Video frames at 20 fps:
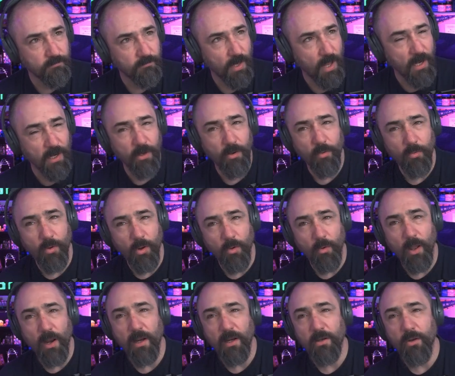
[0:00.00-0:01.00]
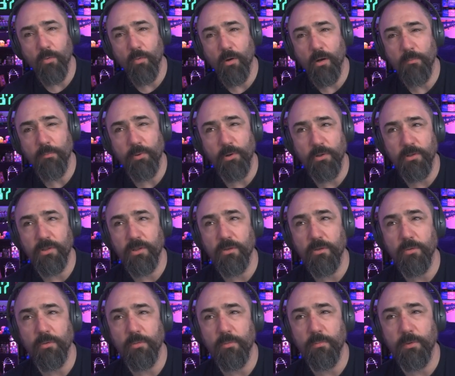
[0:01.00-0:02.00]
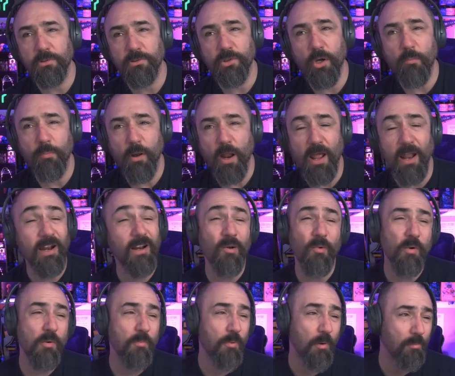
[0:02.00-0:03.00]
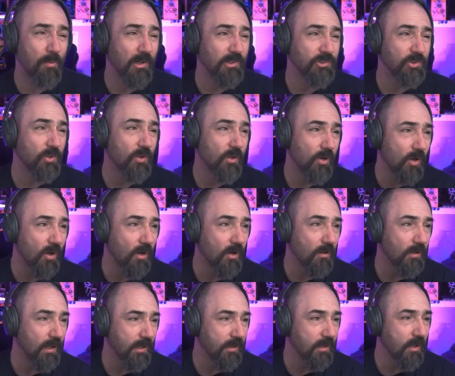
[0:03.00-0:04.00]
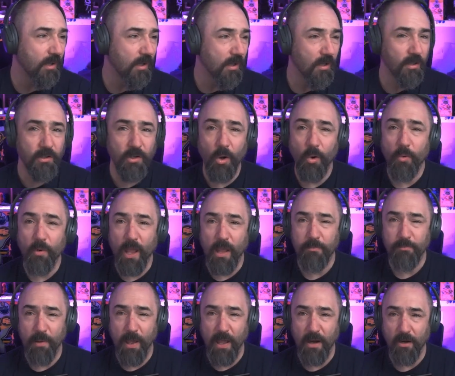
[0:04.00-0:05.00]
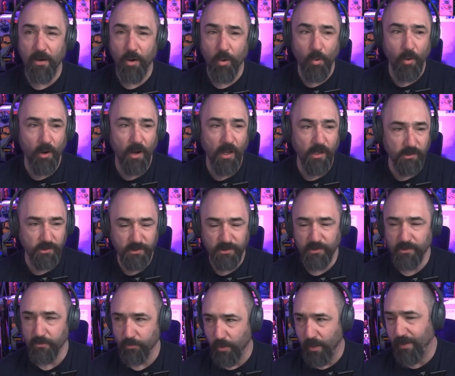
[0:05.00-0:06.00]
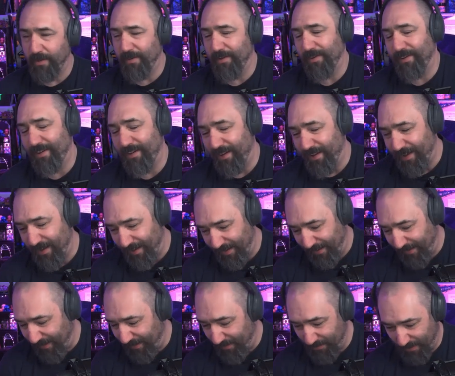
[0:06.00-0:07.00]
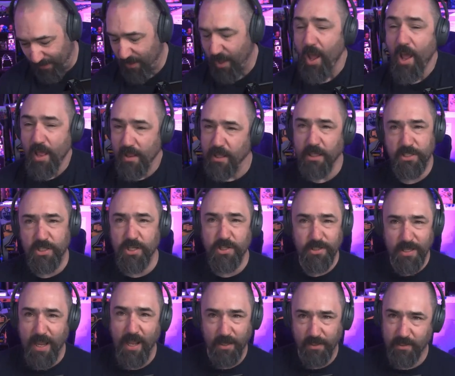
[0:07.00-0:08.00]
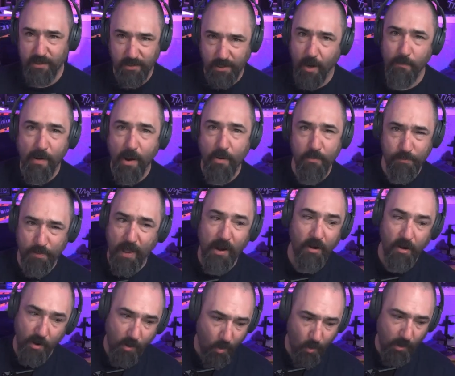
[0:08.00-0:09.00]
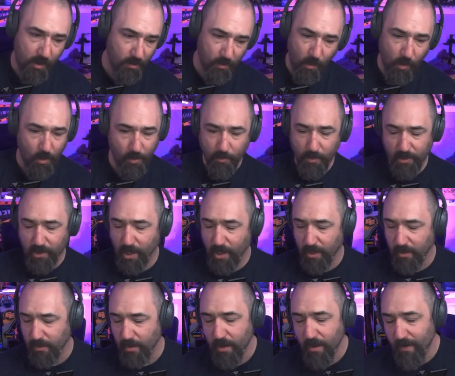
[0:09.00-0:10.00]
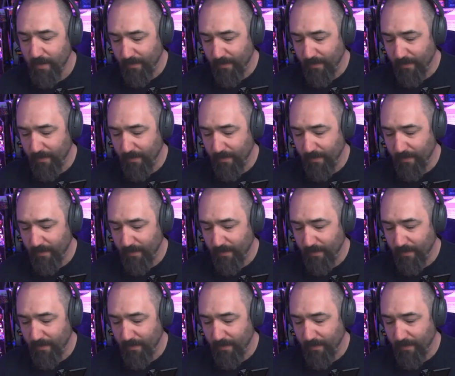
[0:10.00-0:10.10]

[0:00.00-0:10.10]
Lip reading: And I don't know, and I don't want to put too much hope on, and I don't want to put pressure on her. Like, go get better, or else, right? Like, this is it. Come out better, or we're done.